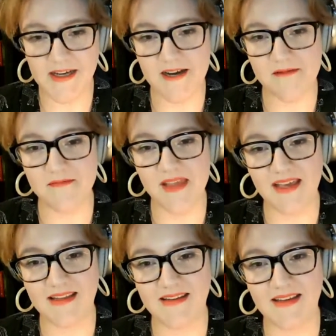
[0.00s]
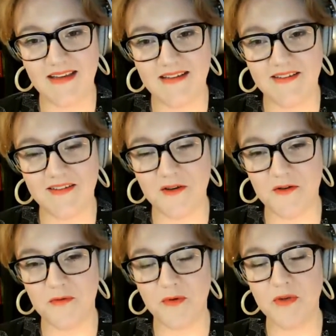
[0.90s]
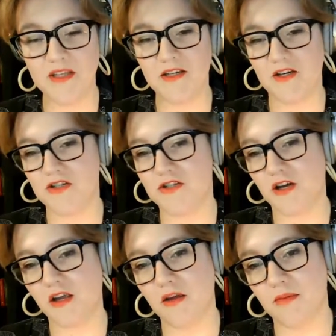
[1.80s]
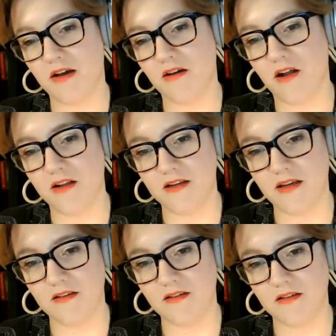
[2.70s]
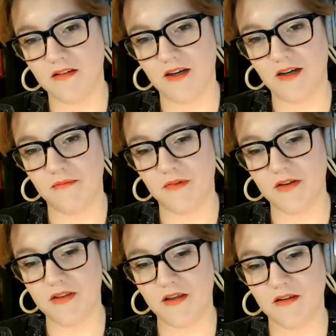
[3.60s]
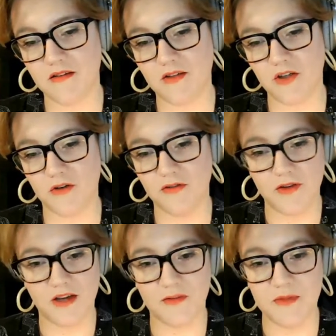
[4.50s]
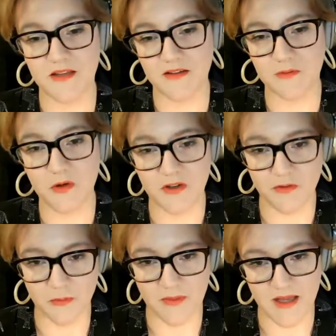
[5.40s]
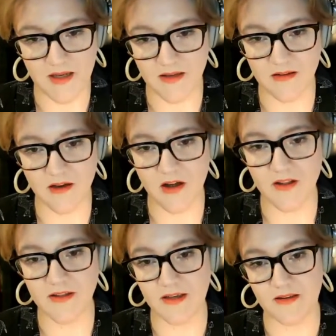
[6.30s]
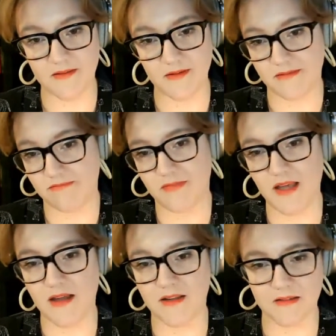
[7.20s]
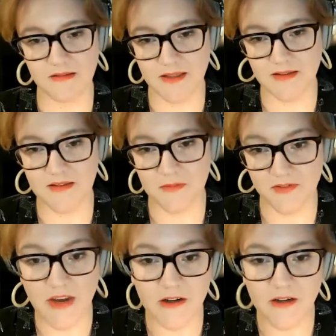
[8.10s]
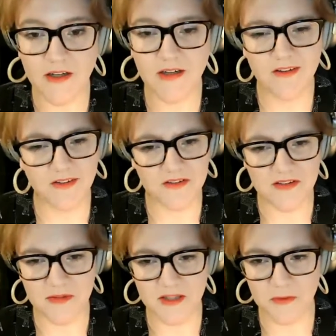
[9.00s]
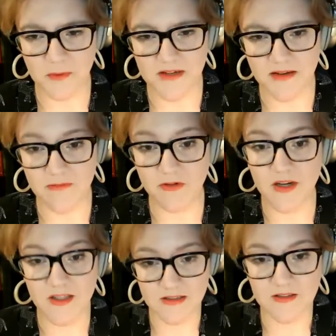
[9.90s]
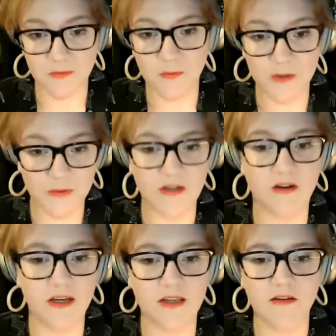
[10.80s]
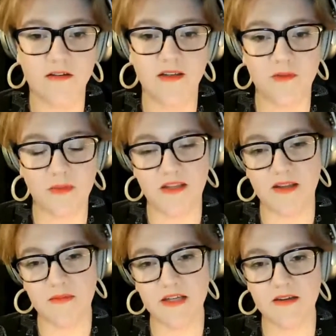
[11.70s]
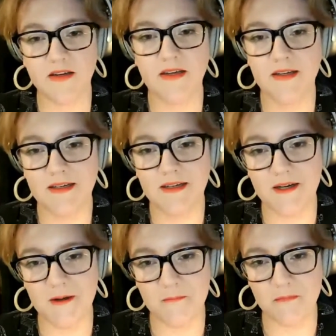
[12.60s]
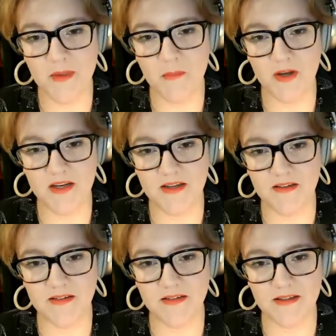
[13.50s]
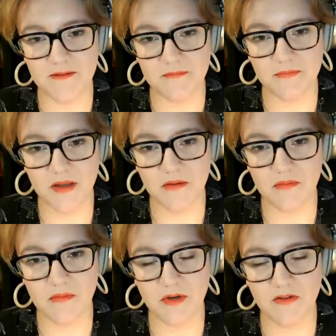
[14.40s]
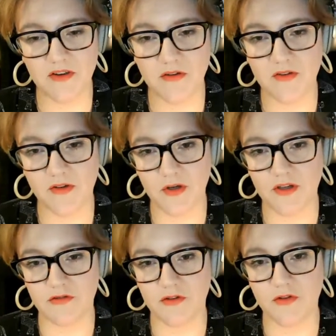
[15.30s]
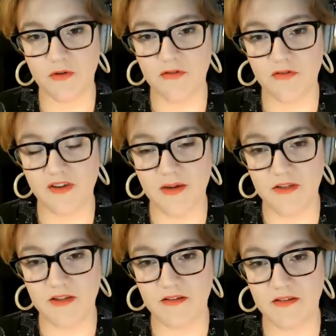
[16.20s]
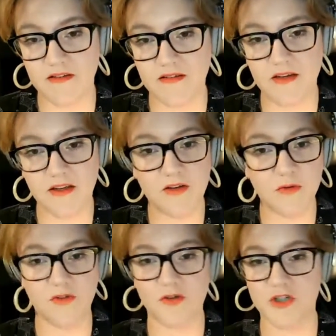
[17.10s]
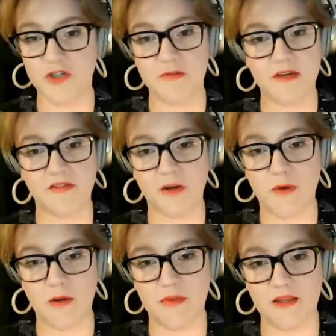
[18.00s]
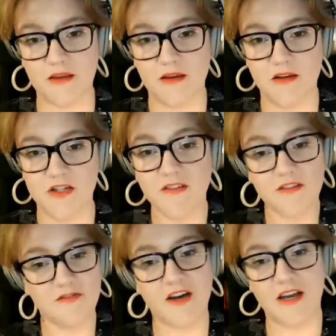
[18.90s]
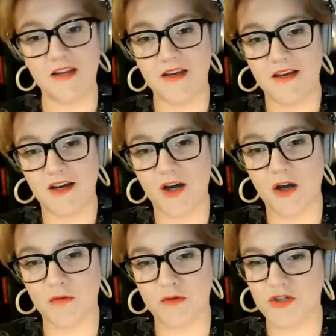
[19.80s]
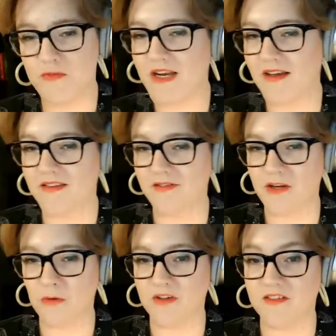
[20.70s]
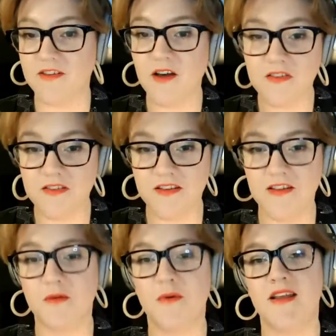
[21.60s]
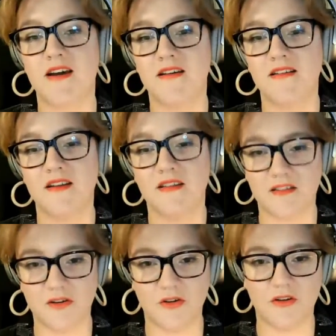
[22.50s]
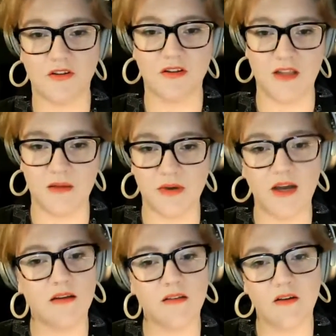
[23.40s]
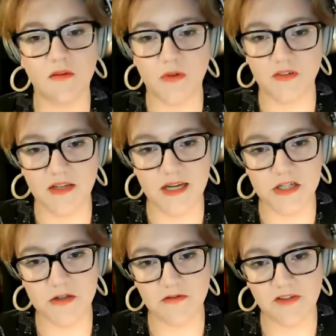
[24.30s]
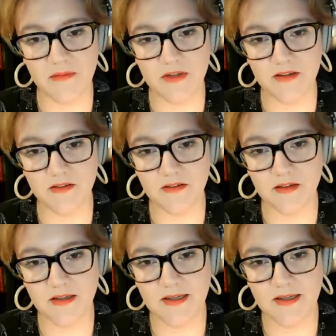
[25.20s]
And so we're really not just talking about holidays. I think, if you ask me at this point, if you're banning holidays, I'm like, yeah, that seems fair. Doesn't seem like the right time for it, at least where we are here in the pandemic. But it is a very, very different story for families. And again, the restrictions might very well be justified. It would just be nice if they were discussed in a way that considered the impact on multinational families.